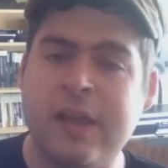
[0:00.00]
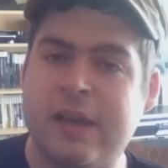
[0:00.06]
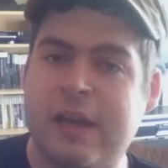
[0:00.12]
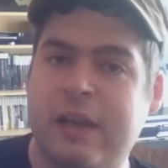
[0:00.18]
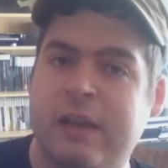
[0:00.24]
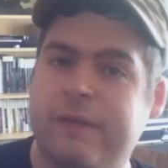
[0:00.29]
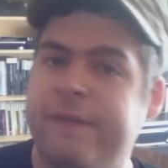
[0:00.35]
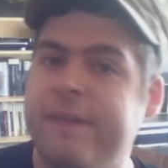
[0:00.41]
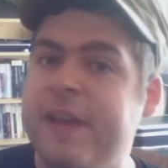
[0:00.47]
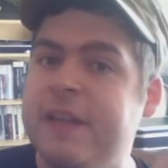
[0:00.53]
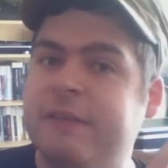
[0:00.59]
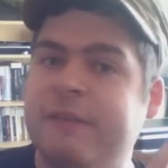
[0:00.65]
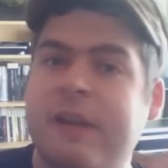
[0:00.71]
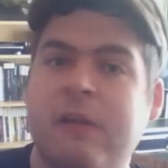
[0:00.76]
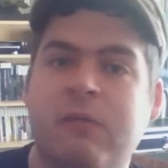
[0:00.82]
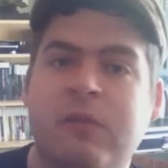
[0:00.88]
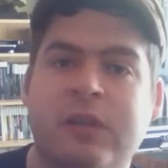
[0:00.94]
Now the first
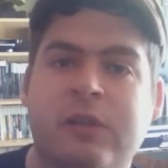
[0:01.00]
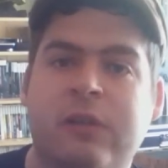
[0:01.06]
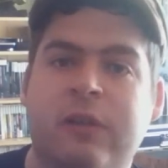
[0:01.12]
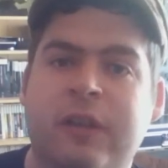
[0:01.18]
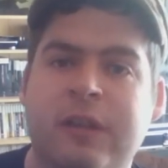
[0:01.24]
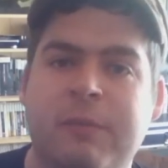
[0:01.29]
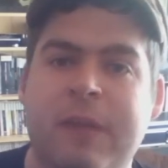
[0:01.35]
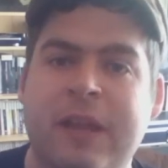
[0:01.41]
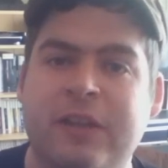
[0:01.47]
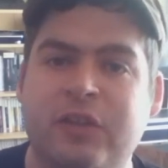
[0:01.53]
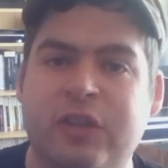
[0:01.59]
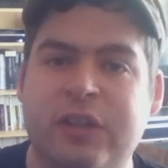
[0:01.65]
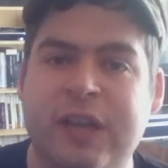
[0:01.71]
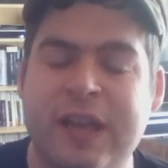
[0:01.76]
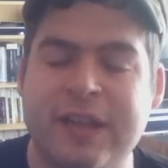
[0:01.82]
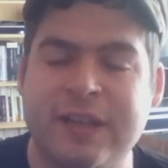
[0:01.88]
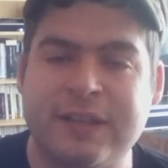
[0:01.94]
thing I want to quickly
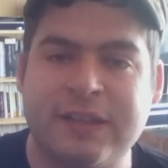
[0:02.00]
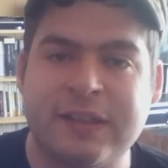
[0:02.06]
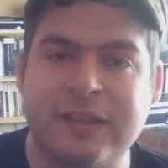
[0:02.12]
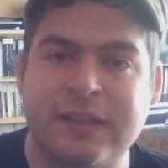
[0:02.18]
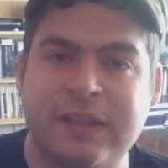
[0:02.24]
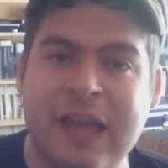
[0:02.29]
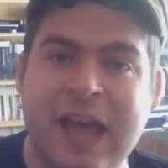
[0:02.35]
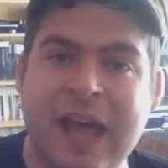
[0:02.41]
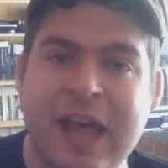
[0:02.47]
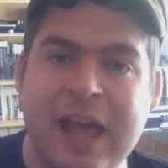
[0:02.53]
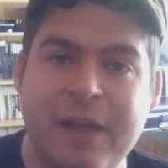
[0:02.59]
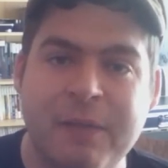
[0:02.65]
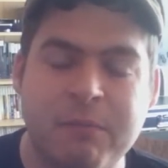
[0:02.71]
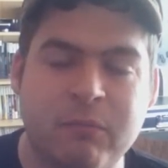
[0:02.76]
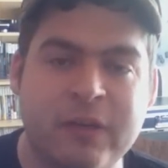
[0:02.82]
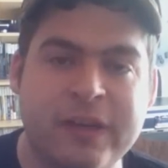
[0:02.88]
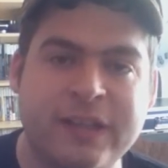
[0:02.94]
mention is that
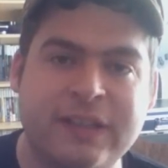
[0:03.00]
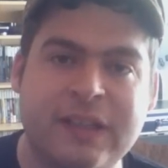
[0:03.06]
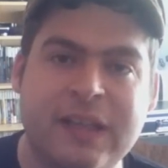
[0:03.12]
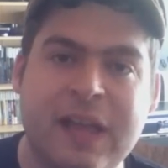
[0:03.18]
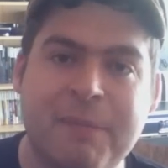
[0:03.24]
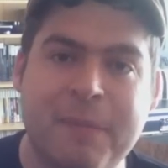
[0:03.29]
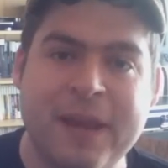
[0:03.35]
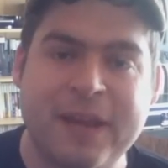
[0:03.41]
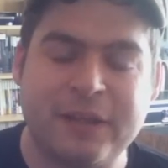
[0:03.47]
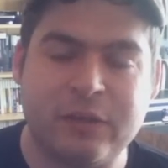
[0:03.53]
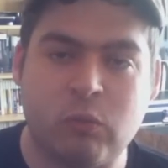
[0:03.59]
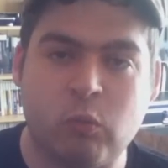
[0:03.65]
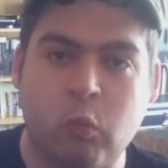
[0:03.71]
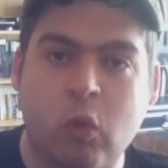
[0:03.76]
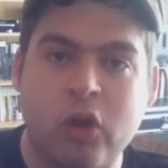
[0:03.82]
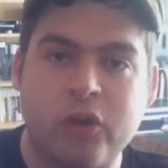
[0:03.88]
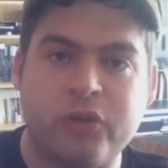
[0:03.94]
um, recently I made
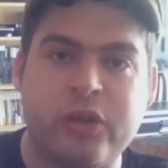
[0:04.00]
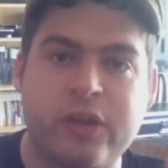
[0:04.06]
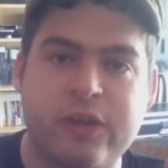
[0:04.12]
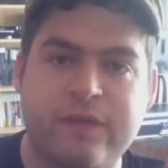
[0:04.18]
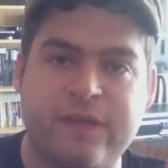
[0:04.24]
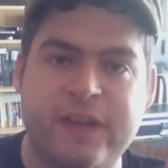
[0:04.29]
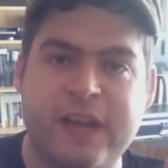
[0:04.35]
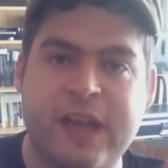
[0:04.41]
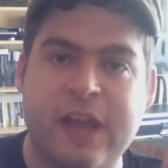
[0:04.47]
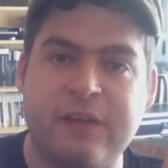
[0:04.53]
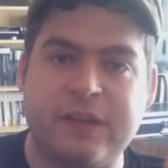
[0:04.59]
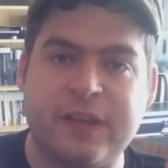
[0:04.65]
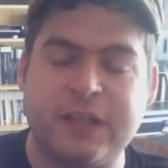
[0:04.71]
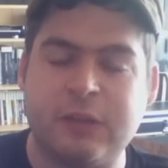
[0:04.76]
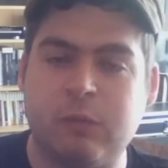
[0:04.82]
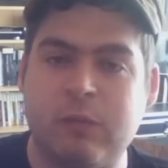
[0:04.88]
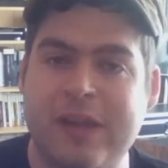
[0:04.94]
one new video
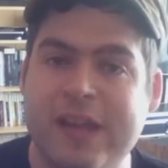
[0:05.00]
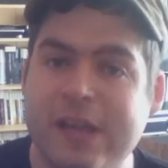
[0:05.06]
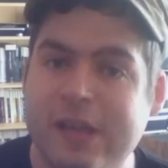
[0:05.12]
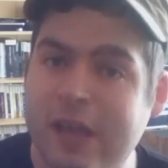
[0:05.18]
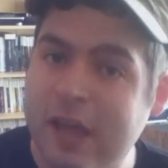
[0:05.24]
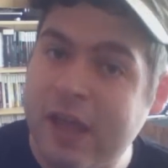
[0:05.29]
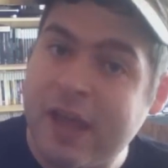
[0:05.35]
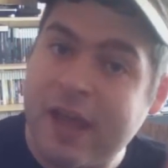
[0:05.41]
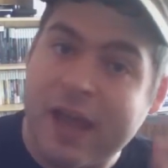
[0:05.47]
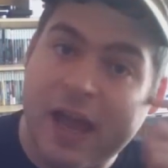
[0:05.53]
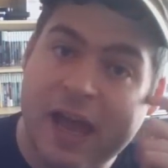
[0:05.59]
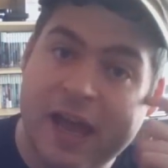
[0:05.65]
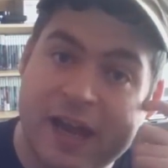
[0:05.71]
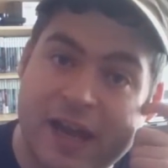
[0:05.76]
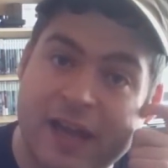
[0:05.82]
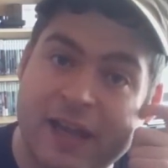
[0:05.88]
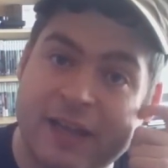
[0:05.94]
this week,
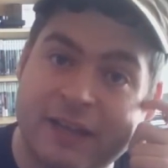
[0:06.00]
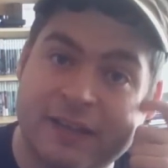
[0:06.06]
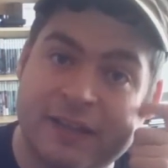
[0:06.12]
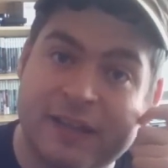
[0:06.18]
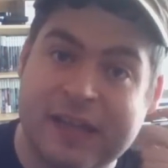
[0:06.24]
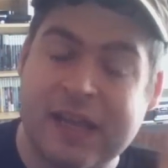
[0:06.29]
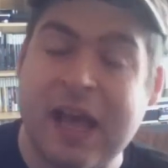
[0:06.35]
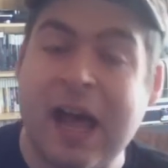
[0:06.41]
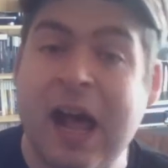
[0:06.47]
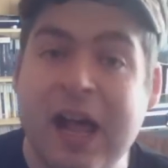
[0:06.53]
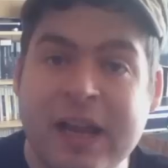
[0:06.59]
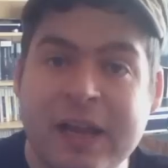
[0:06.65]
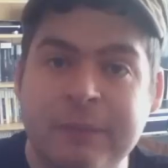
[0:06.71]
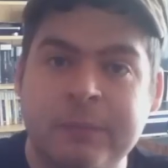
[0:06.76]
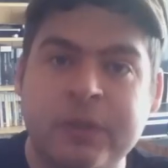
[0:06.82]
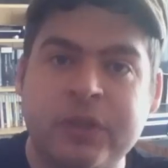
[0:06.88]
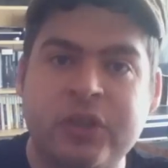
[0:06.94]
and that is the I
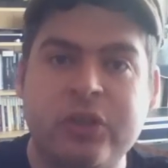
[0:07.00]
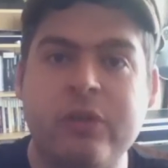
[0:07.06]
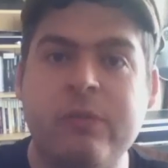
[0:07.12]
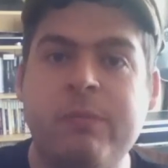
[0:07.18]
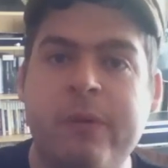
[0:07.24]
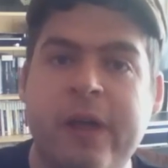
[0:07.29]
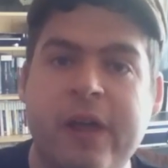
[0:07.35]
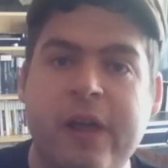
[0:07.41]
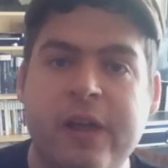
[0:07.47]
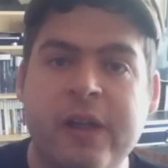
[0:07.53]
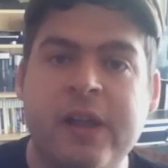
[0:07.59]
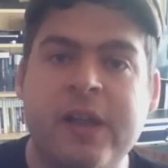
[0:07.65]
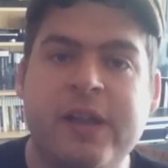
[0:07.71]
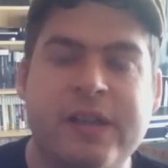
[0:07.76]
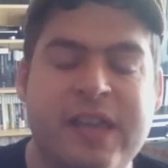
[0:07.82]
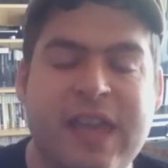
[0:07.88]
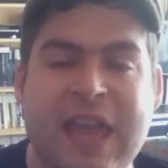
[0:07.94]
Am Super
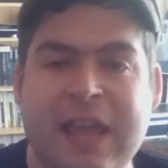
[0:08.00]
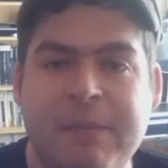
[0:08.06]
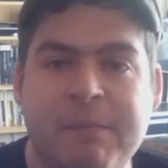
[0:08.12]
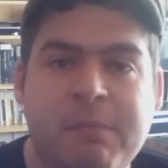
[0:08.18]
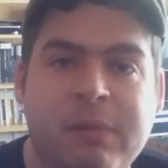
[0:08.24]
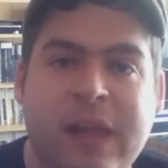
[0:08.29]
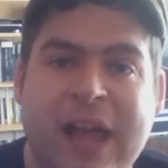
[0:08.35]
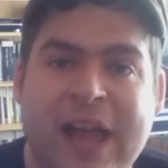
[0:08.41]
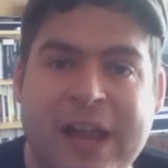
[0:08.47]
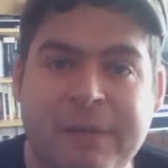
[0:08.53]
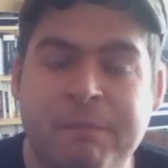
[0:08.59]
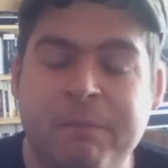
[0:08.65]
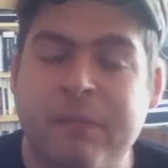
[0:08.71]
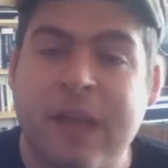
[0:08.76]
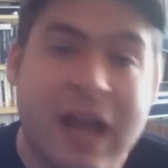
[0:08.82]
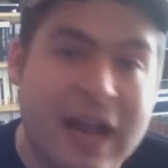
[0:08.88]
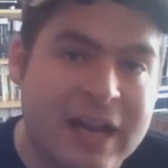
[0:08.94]
gameplay.
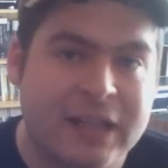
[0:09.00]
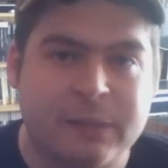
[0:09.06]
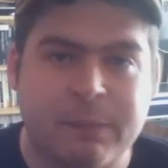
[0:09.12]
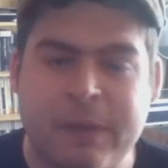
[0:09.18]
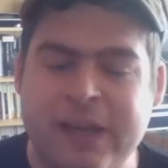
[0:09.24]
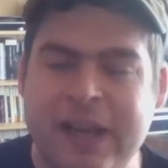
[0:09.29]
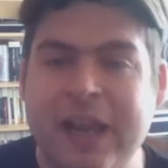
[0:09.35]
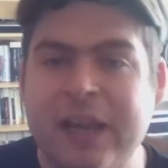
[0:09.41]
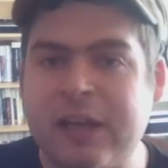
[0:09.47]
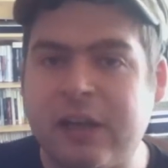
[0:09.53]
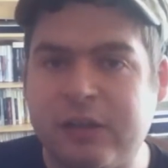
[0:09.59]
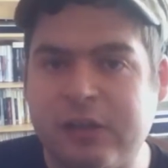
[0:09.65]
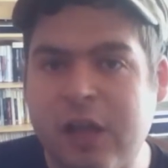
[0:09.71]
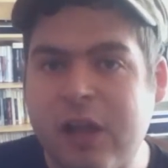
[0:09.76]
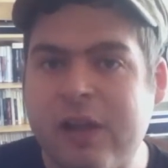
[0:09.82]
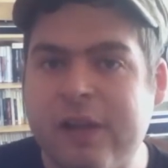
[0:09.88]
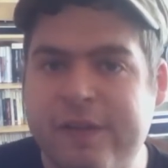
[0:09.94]
And it's been getting a
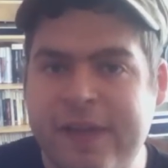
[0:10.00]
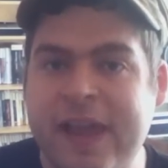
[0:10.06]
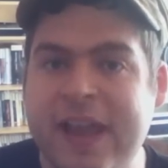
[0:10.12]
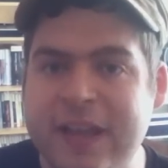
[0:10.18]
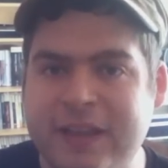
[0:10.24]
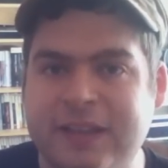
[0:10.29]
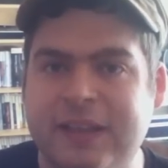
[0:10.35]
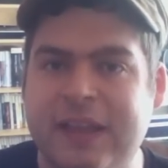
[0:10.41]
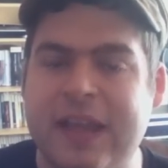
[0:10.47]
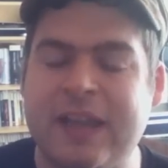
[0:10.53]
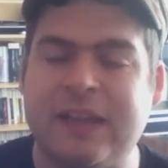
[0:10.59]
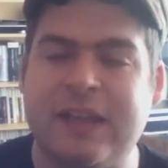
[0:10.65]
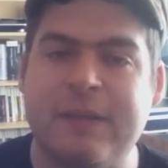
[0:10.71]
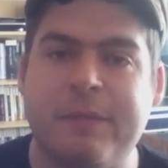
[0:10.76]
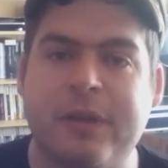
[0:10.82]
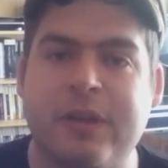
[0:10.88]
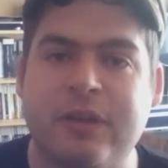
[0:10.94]
lot of hits
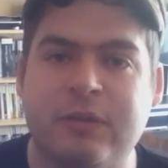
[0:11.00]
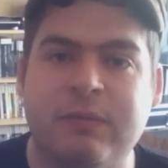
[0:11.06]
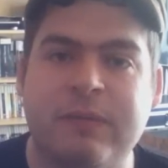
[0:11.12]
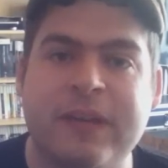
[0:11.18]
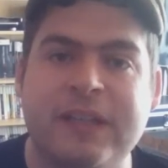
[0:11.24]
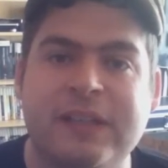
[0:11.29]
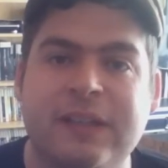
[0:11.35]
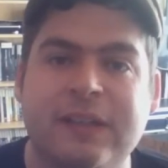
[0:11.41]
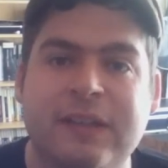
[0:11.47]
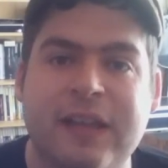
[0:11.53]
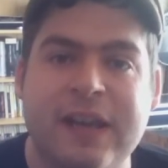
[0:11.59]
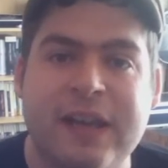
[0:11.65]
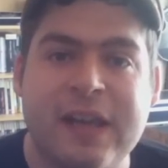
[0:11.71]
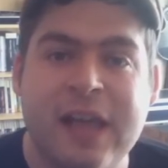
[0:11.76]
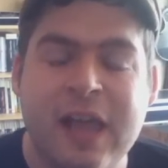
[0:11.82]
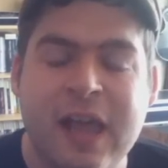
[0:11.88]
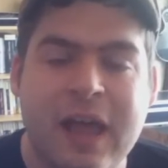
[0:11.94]
lately because
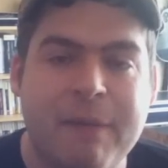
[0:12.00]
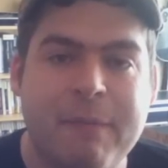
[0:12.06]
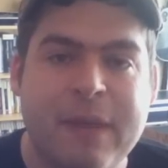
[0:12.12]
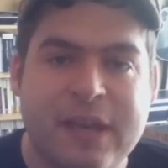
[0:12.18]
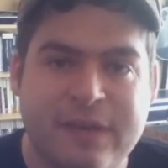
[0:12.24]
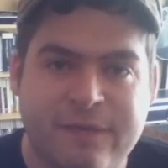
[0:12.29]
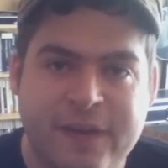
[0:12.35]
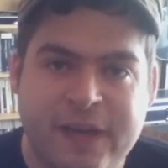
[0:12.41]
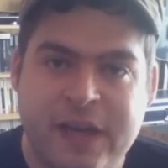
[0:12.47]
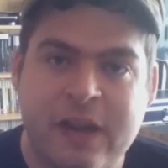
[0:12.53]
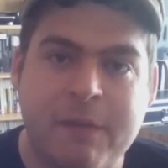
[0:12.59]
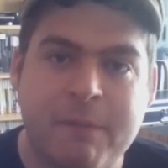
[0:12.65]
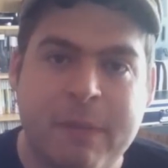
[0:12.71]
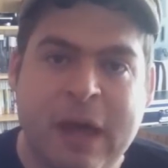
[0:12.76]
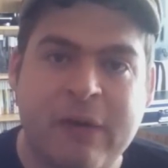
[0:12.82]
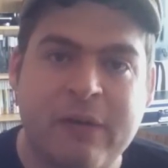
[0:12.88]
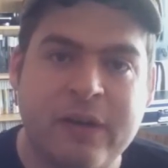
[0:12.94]
recently I made a video
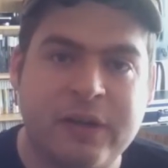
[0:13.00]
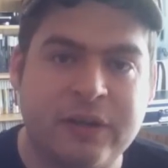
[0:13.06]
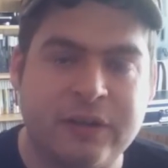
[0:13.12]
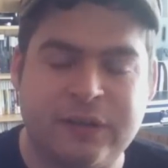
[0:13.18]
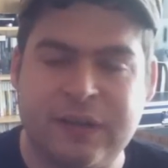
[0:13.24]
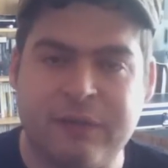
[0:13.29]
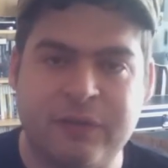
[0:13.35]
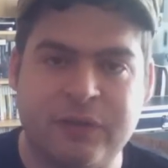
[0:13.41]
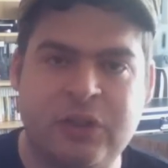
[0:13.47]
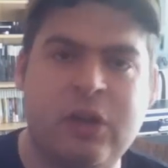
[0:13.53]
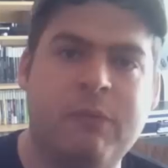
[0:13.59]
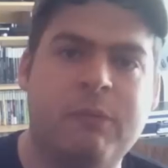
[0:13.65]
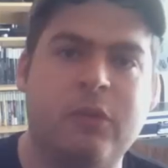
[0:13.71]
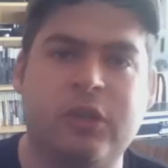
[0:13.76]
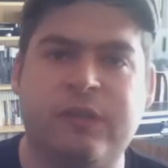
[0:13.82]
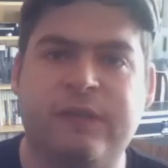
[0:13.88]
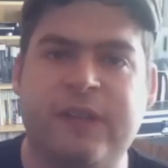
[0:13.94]
about it because there was
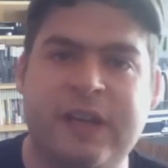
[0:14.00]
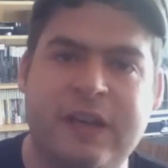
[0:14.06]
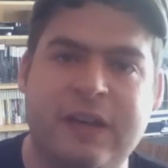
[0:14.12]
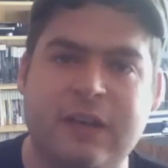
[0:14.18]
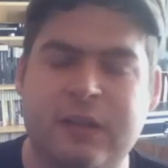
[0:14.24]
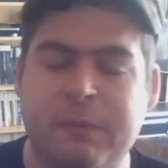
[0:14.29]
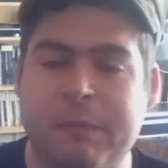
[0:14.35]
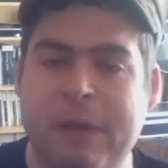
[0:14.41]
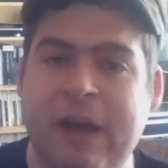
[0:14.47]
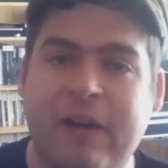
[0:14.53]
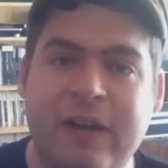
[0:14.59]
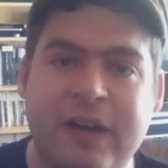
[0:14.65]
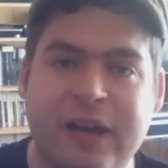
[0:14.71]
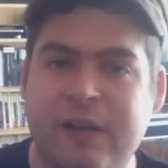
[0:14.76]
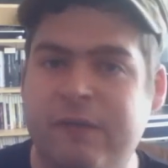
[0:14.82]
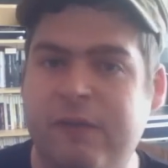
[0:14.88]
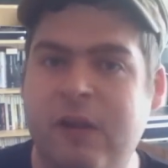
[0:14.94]
not much videos about it,
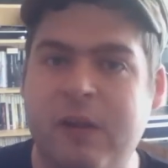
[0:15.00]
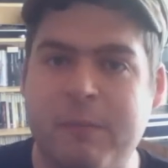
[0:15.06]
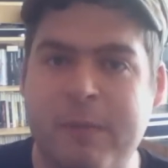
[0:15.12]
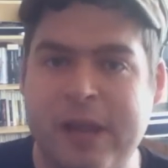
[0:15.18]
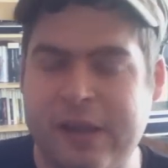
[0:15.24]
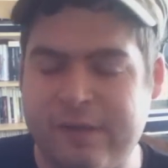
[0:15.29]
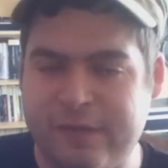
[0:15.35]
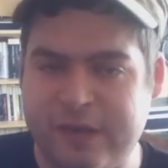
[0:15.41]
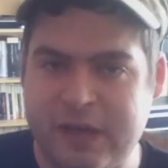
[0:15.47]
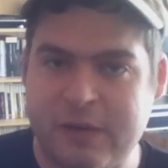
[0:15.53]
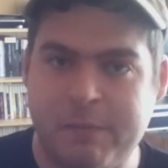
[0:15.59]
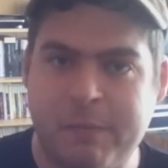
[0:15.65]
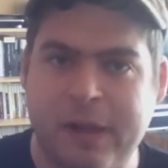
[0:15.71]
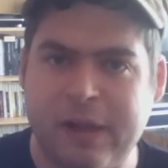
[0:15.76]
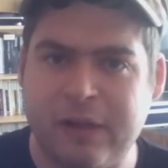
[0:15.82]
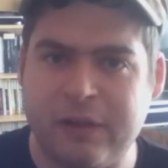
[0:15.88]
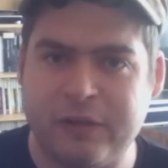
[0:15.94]
and I thought I'd make a video
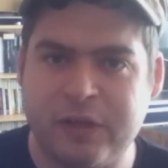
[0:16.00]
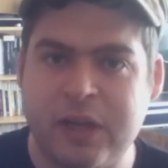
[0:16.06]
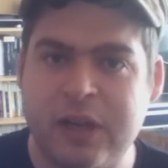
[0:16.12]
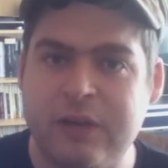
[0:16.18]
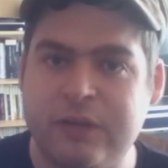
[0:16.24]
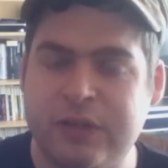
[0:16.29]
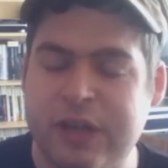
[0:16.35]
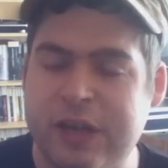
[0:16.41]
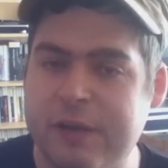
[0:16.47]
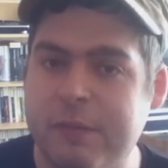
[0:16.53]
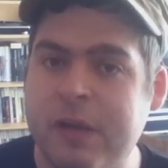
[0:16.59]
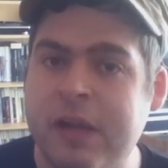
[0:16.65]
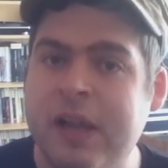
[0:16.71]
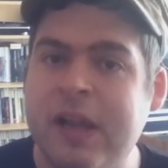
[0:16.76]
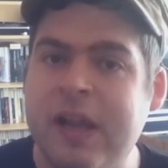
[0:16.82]
about it on YouTube.